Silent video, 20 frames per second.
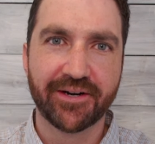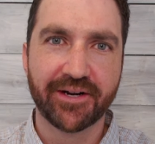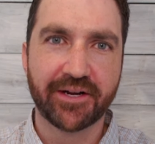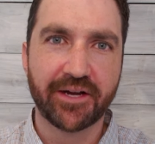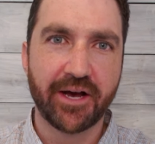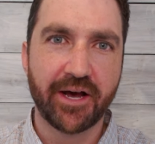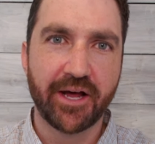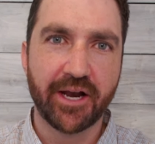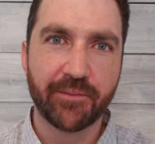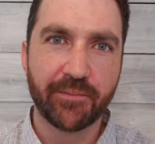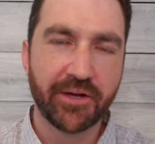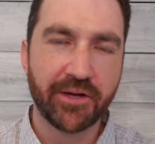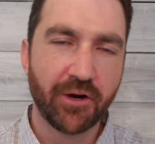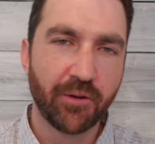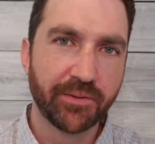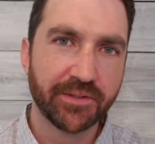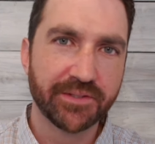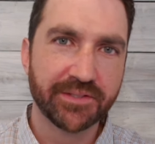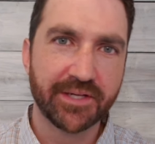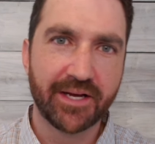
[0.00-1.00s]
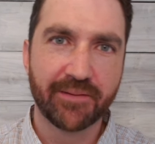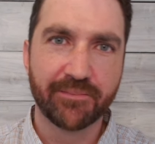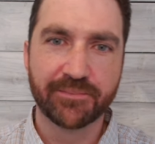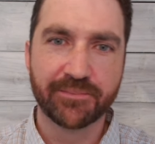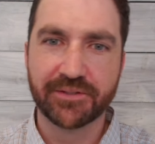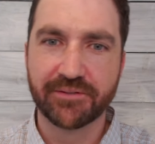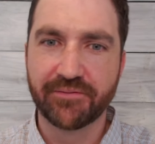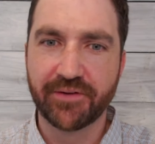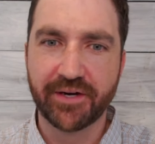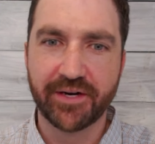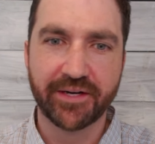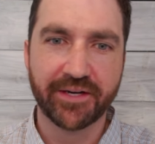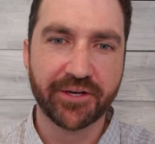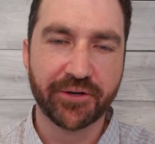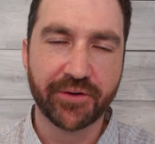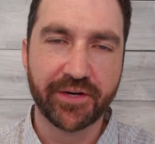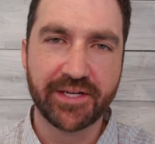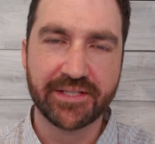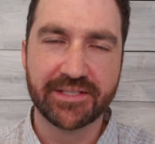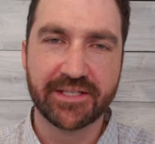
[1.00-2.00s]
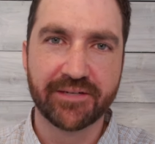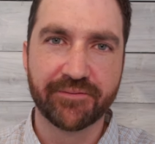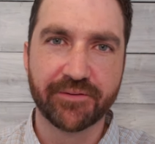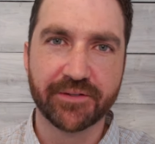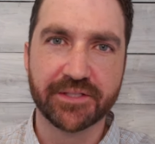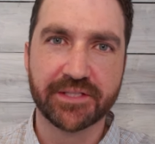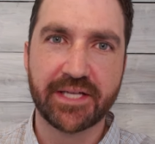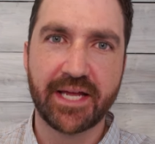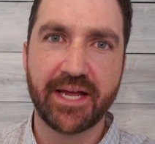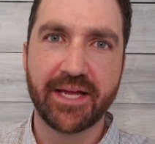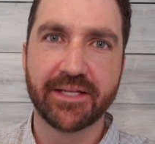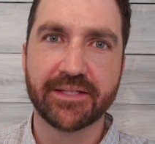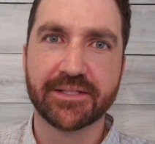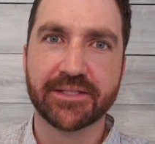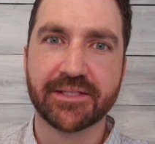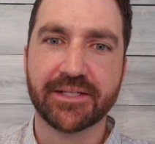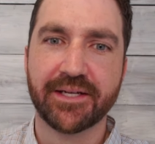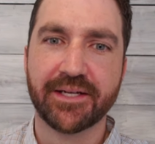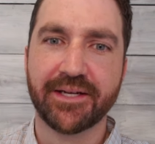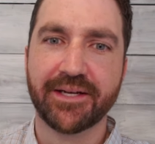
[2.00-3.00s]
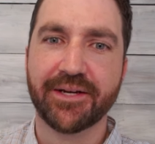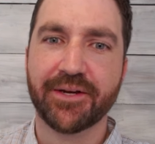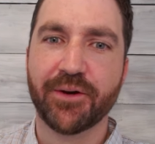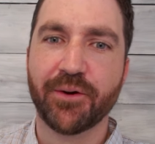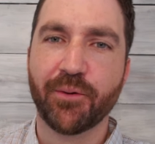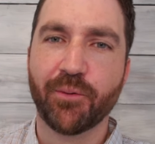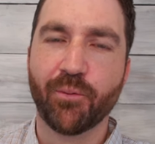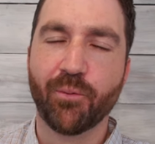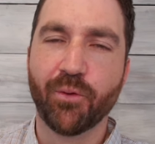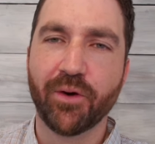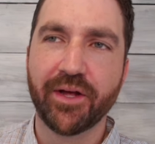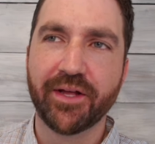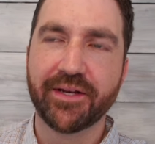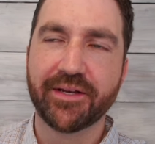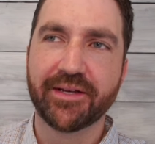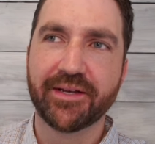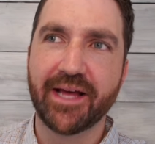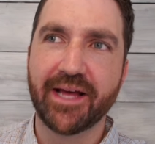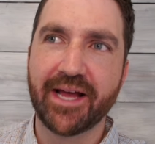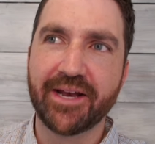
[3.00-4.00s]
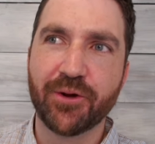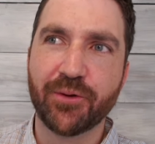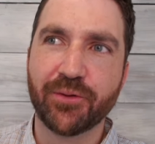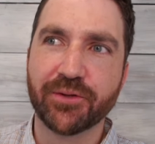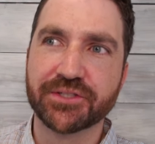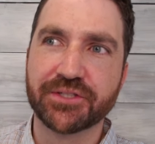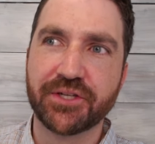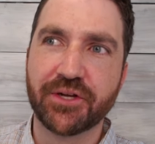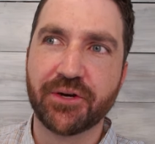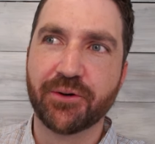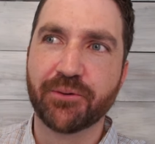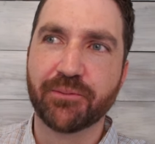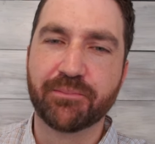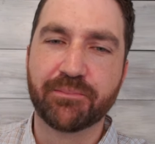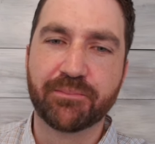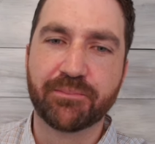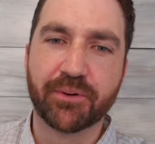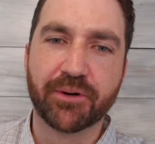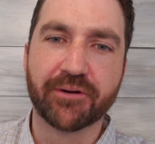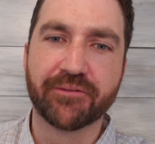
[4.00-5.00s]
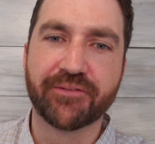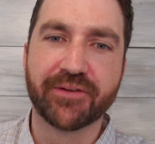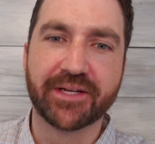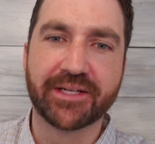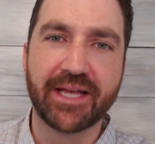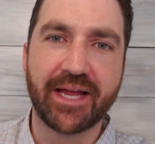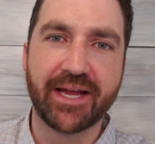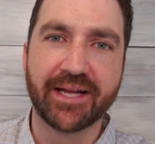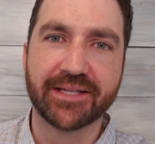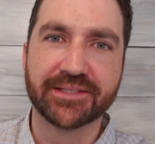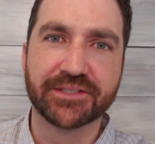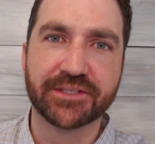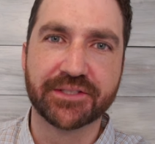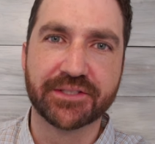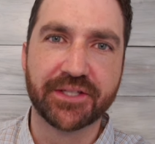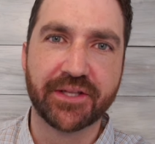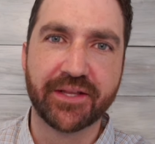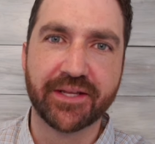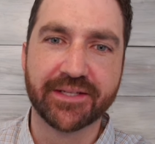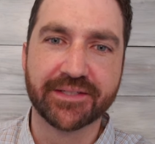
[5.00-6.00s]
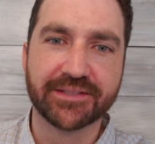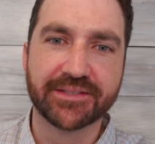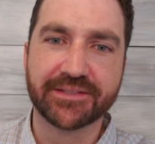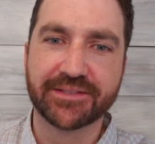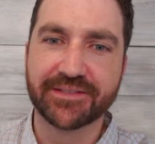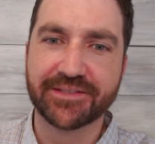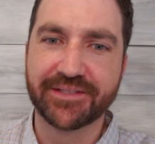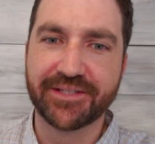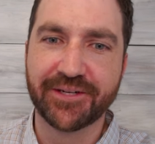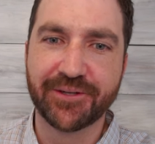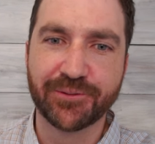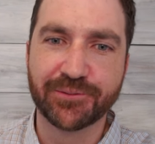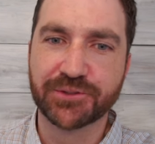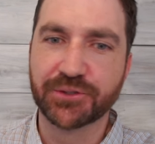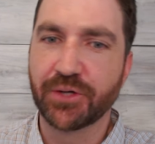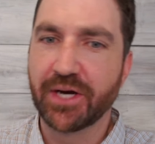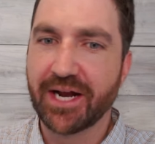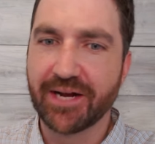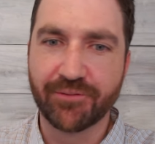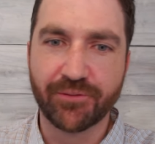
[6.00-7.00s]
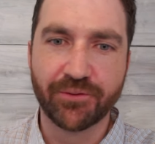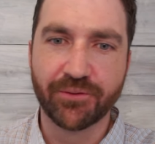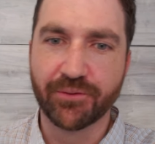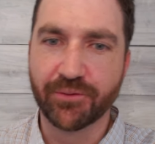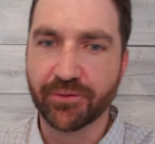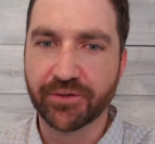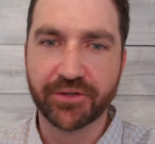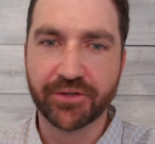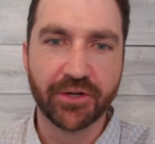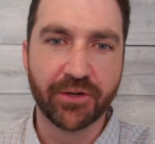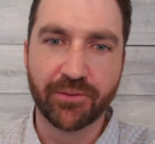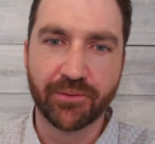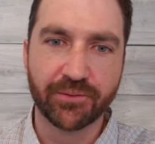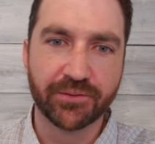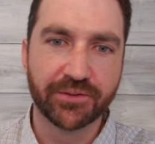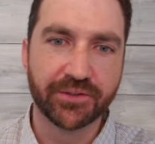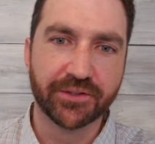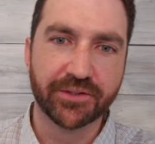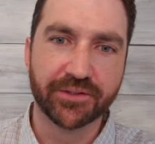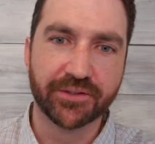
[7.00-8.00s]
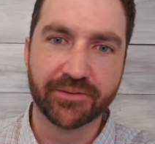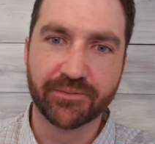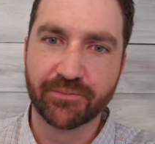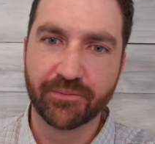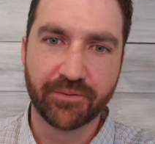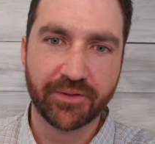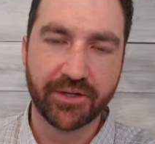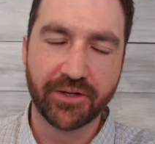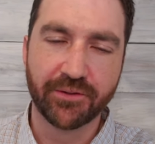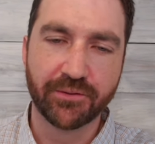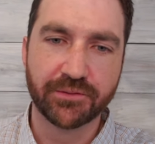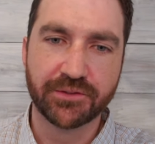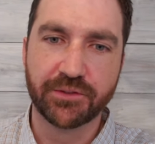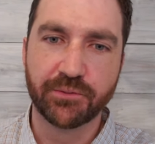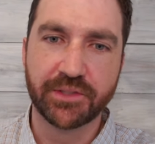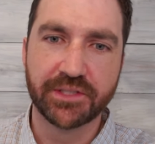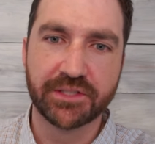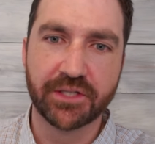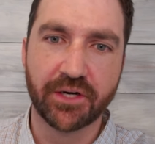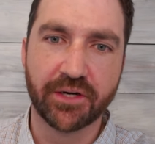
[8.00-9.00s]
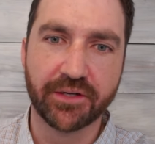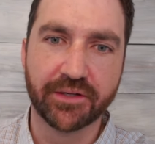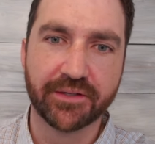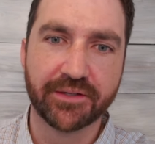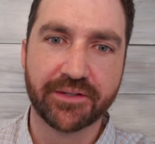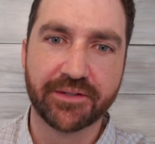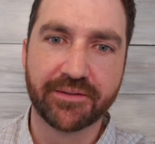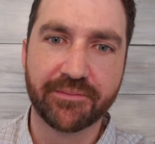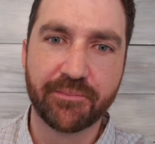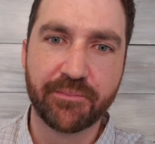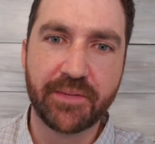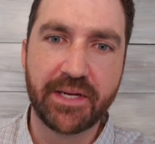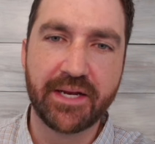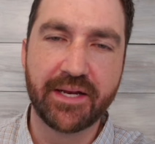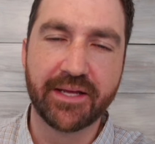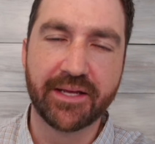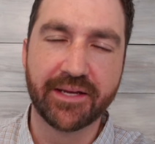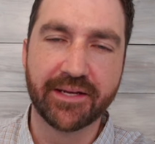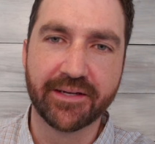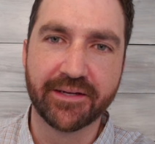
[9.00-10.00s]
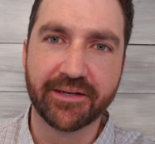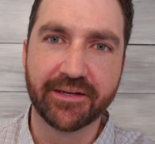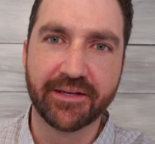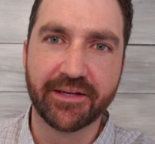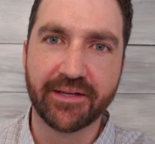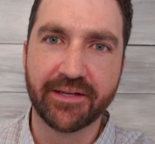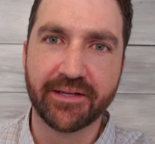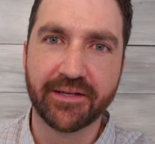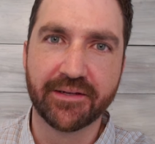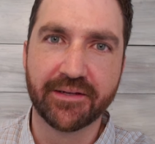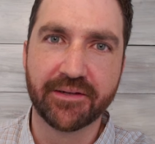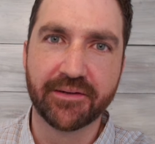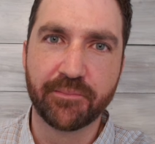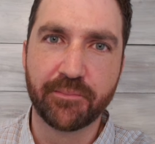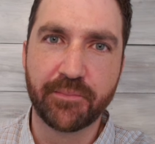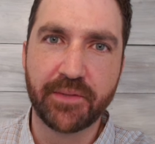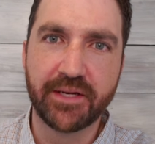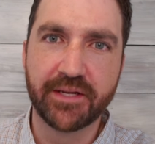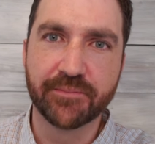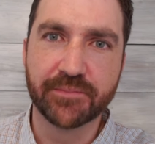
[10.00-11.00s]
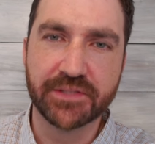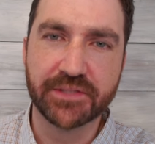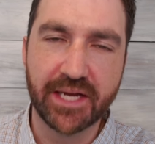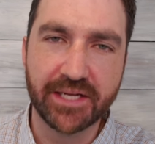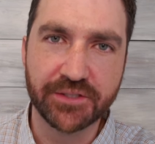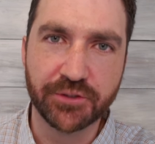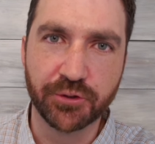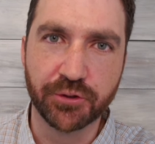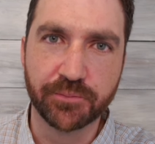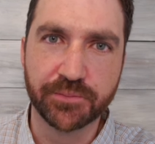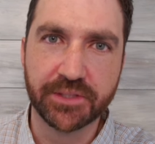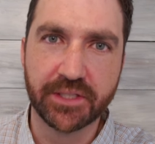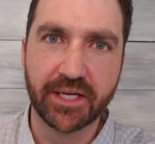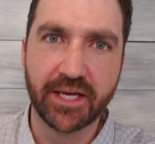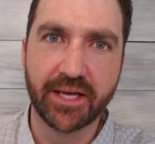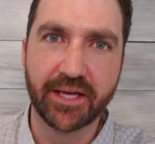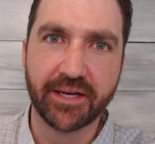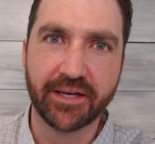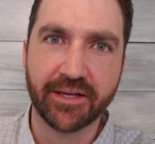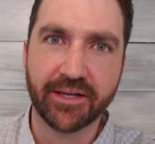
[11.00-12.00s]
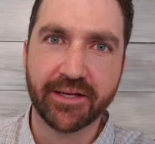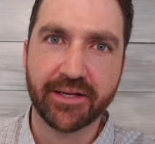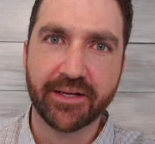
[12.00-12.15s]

economy opens up to varying degrees in different states, what, I know there's no perfect answer to this, you know, travel or don't, or, you know, do we start meeting in, in medium-sized groups again?